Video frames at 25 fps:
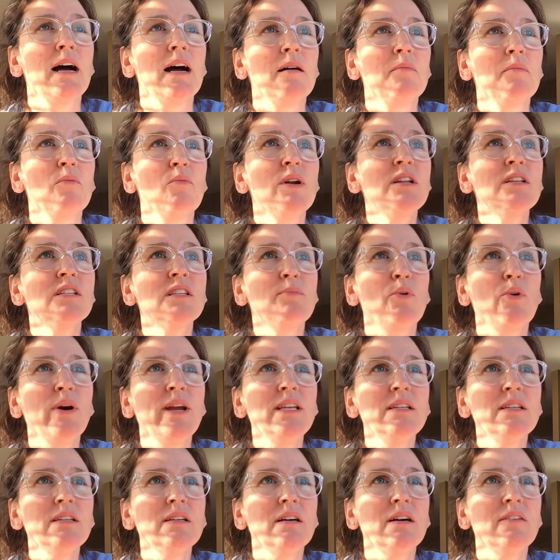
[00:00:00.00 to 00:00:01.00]
What is the
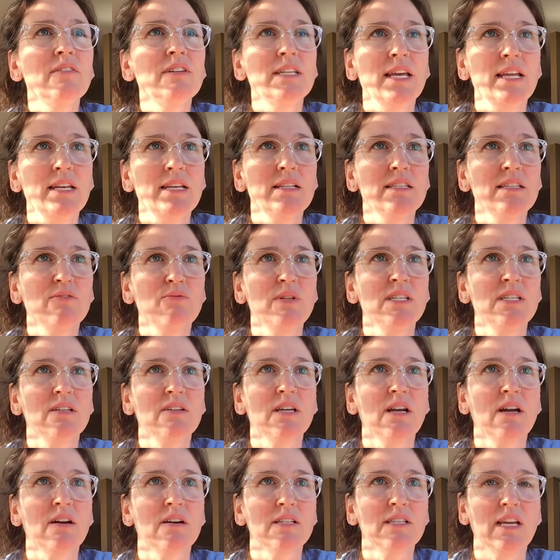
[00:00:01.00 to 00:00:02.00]
point of attendance if we still get
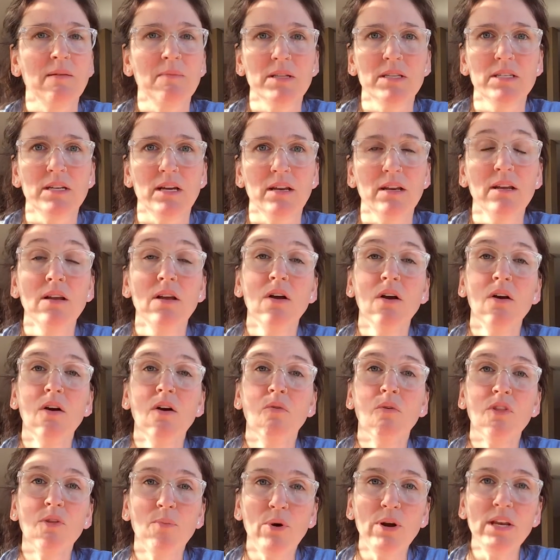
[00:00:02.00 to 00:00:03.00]
our assignments done?
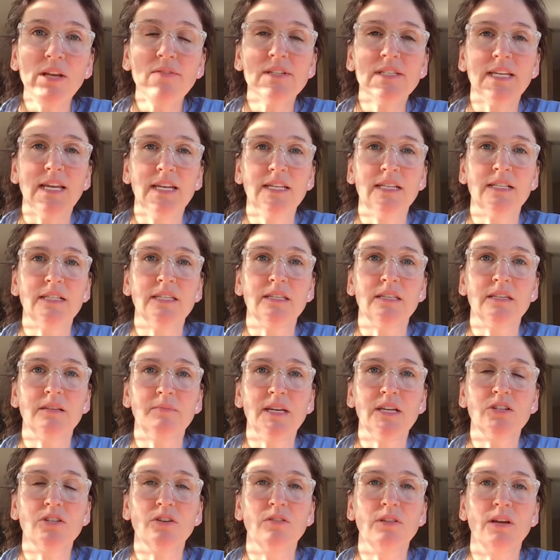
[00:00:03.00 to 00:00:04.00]
Well, the point of attendance is to make
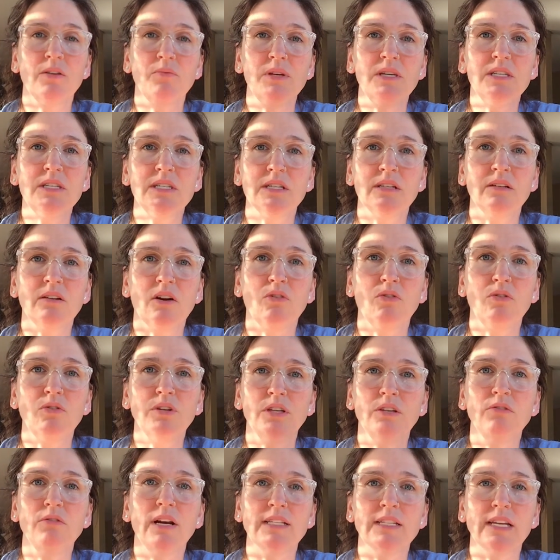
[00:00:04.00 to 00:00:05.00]
sure that we still are holding
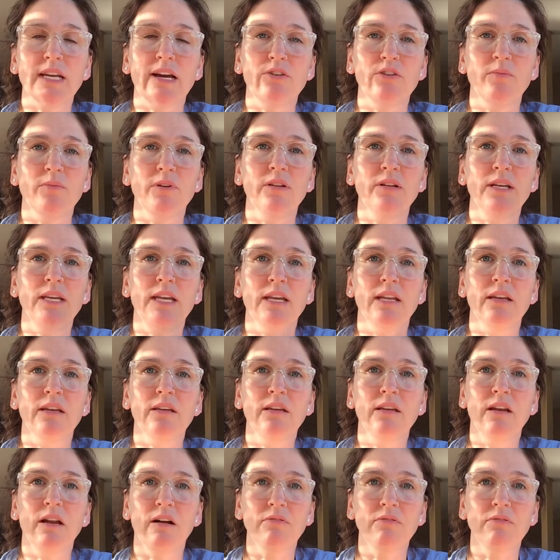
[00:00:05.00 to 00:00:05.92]
you guys accountable. And in all